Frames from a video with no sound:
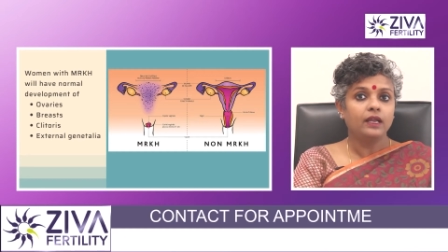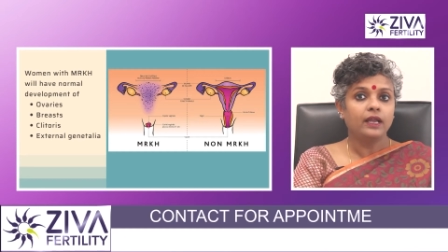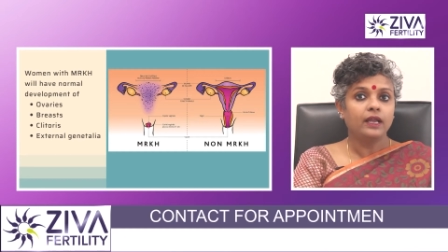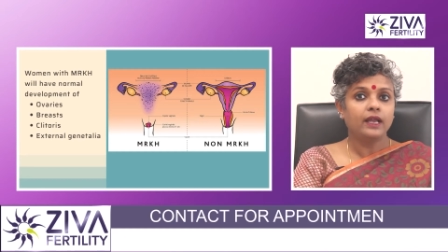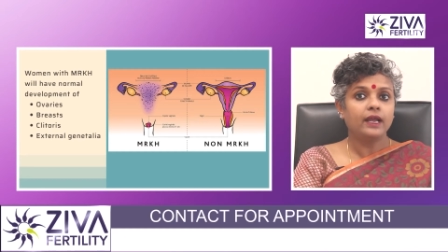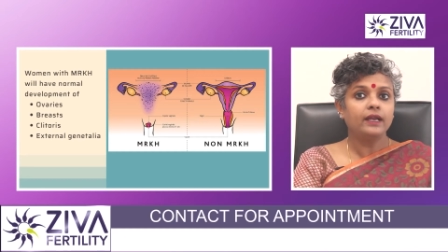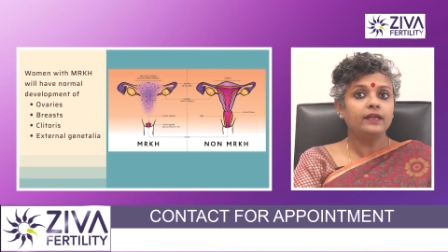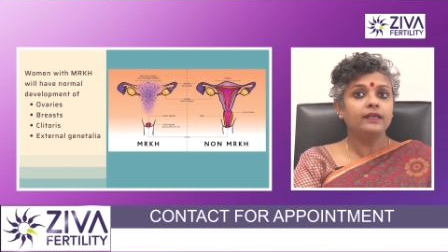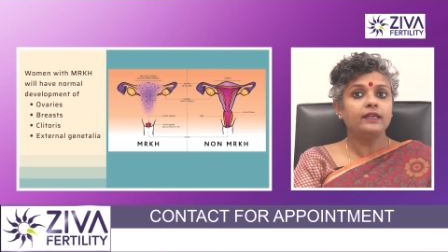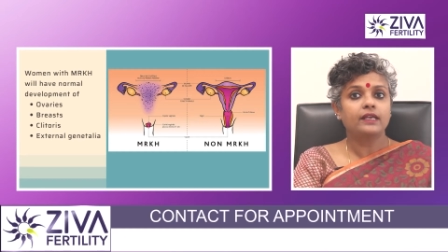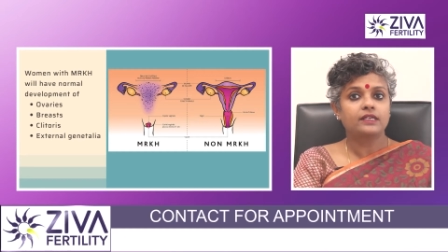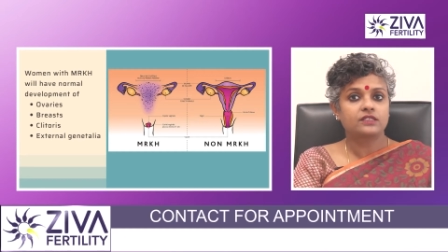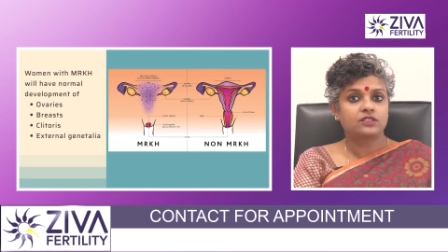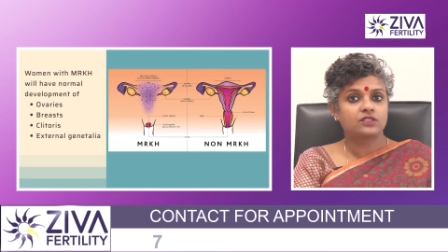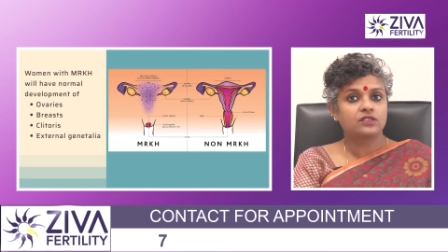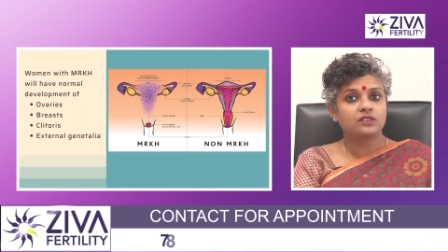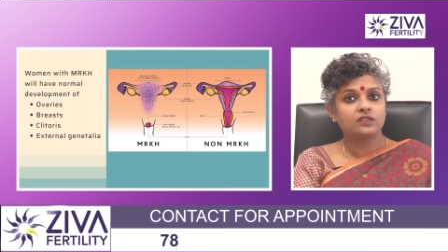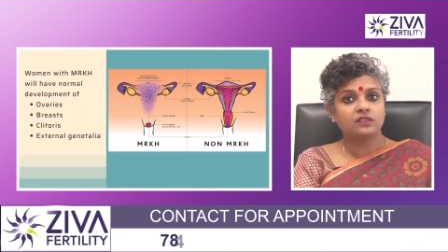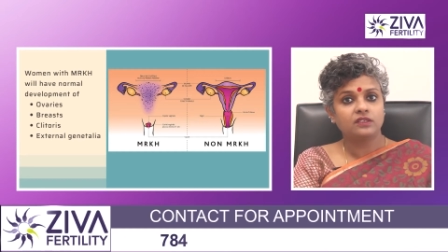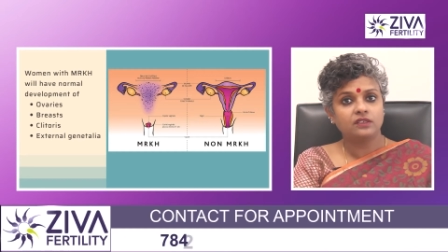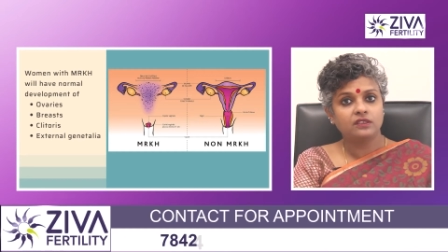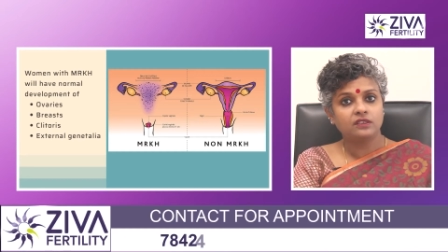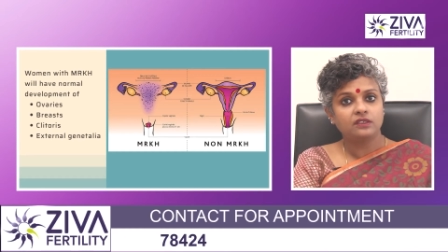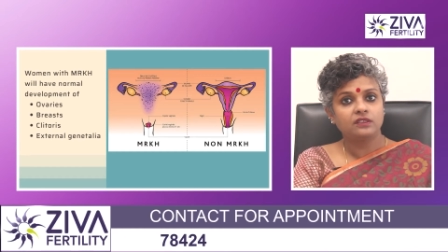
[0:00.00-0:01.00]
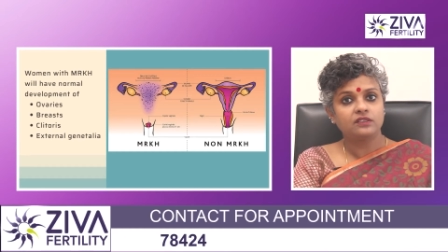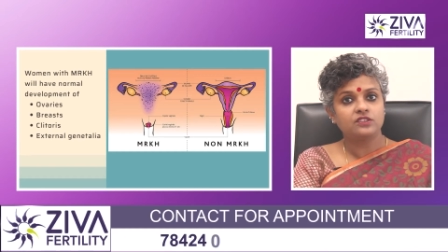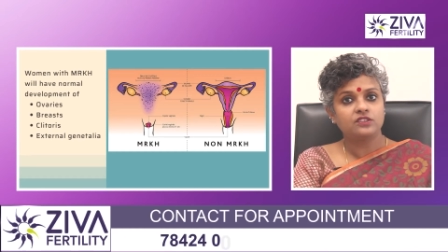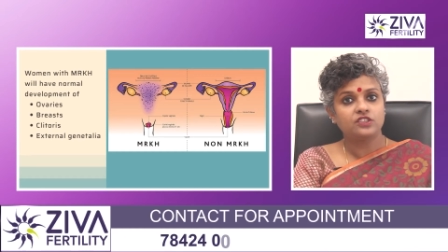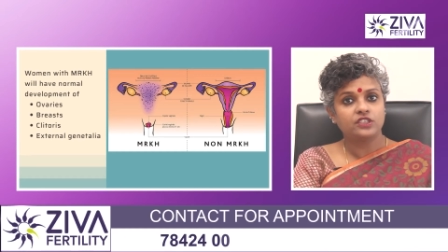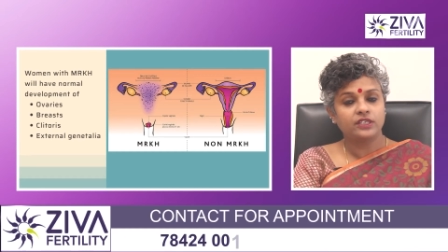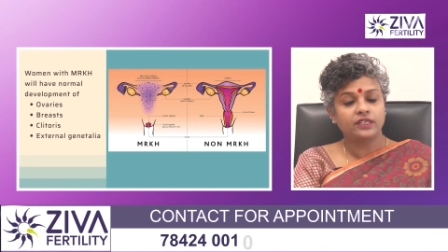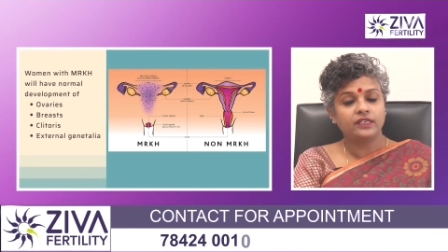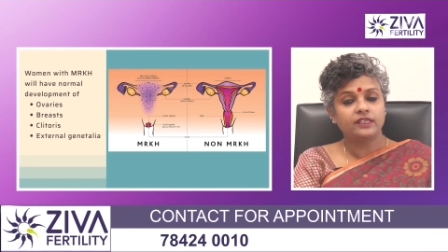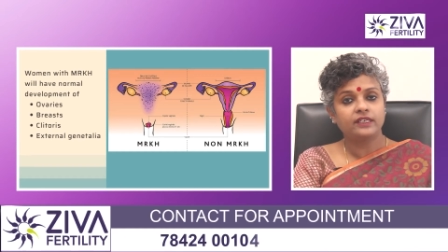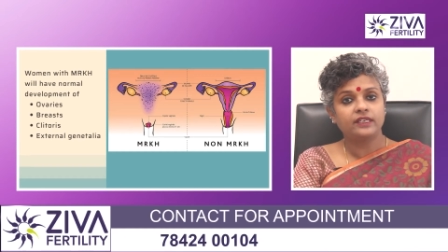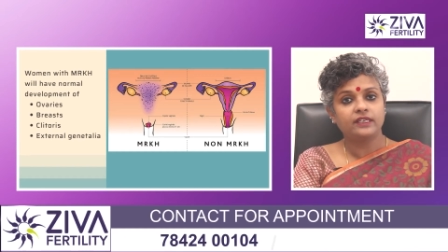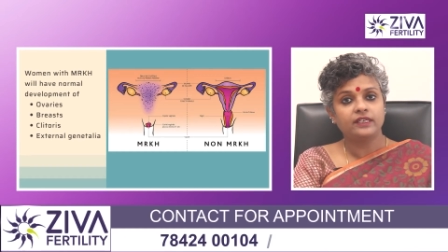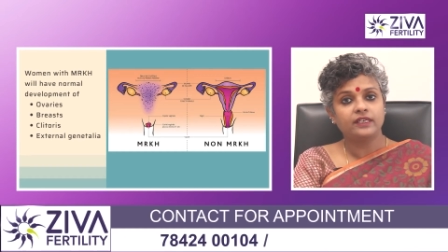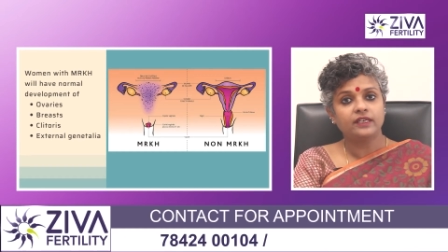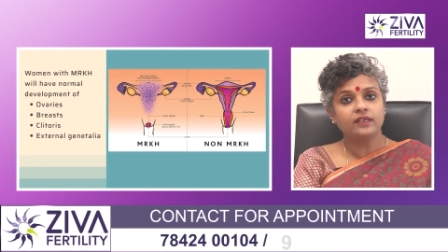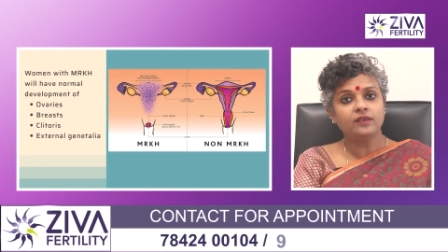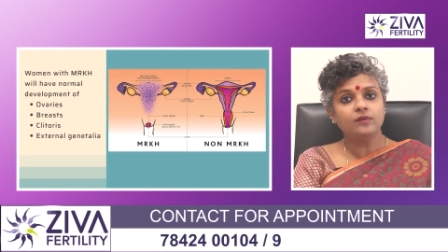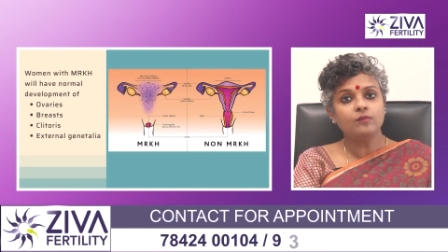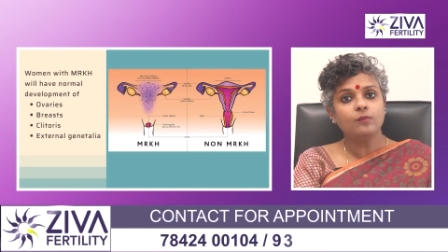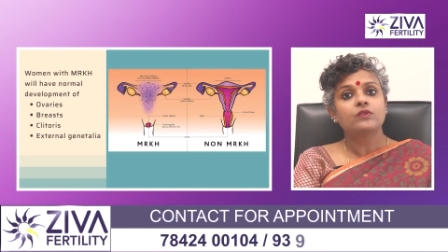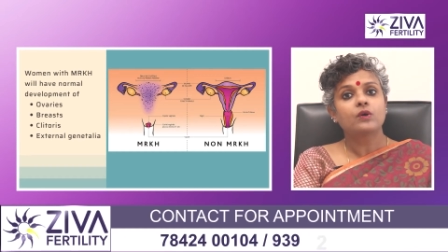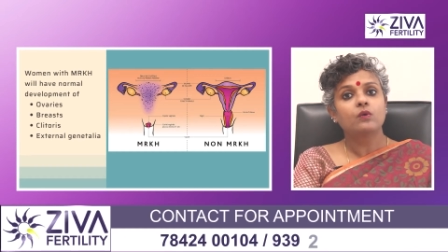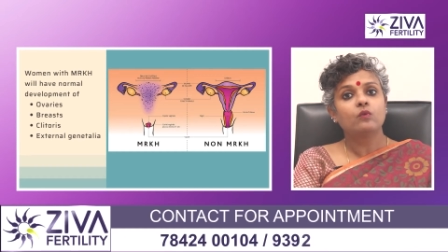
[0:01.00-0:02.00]
and external
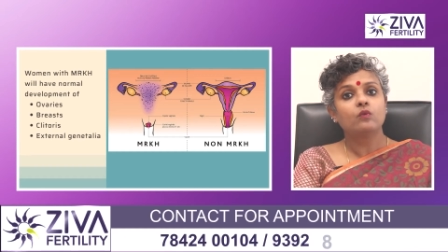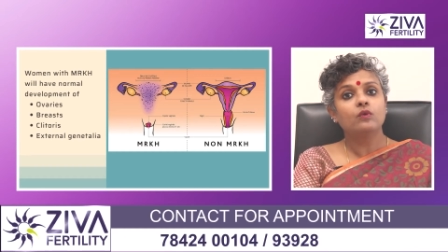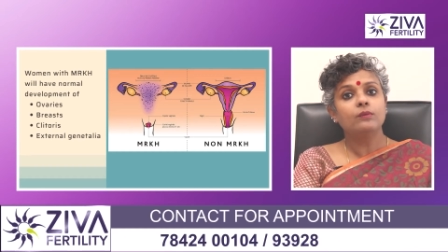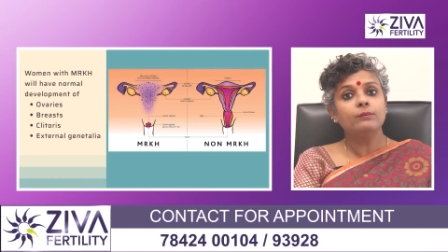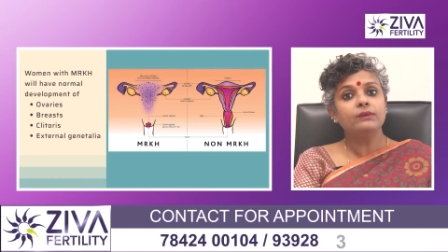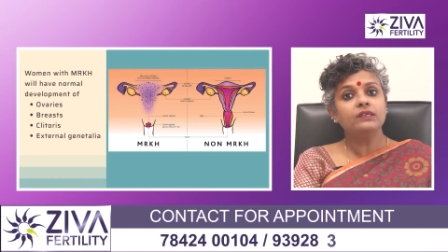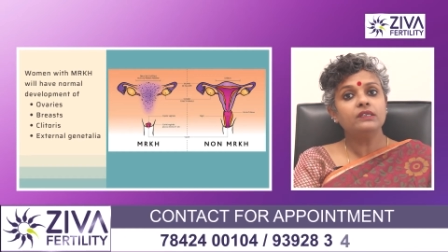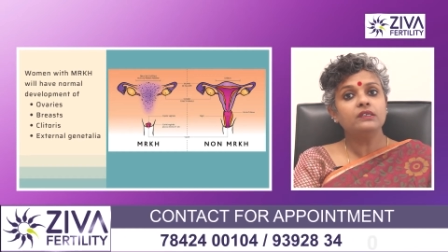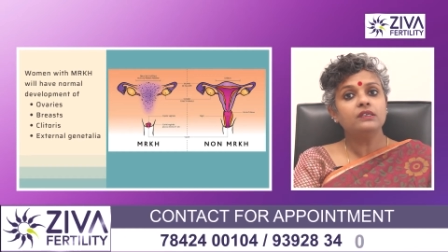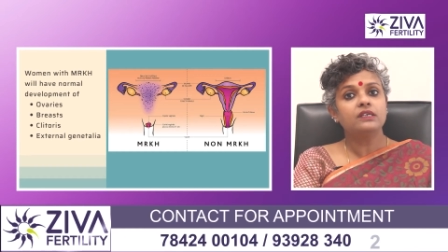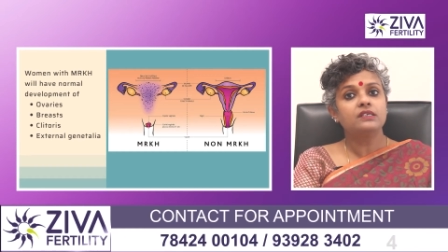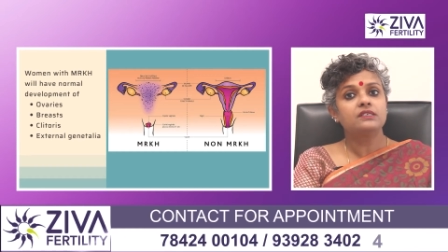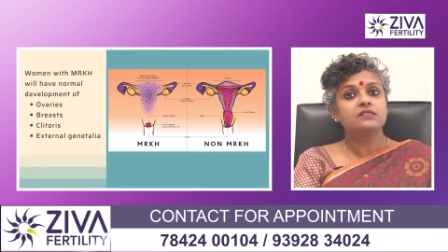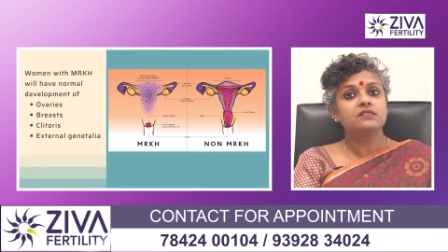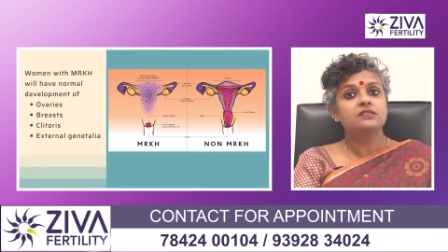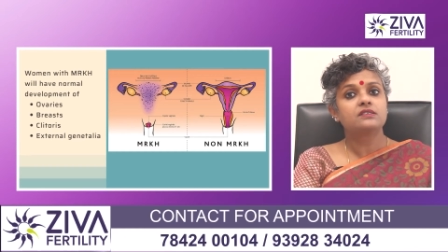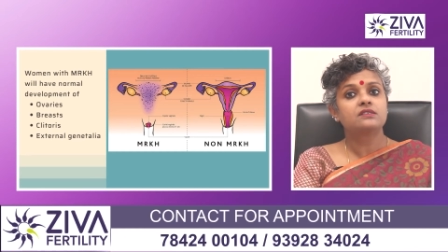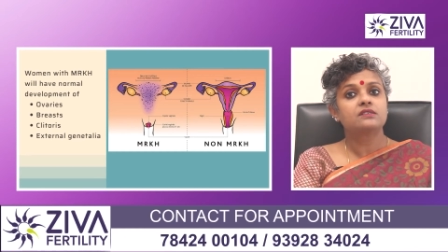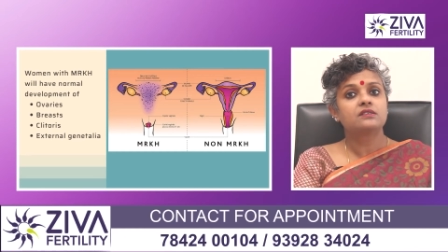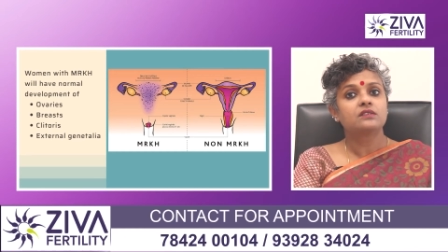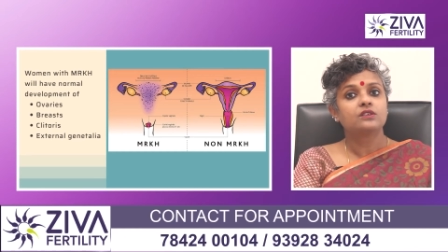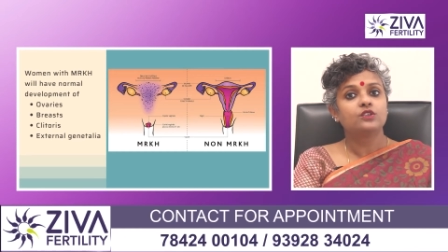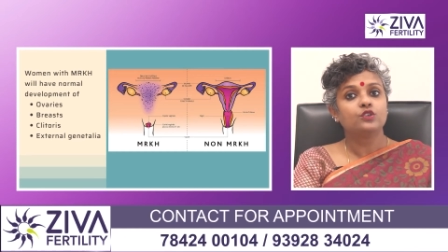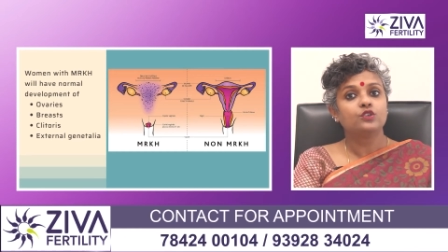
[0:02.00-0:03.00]
genitalia. A woman is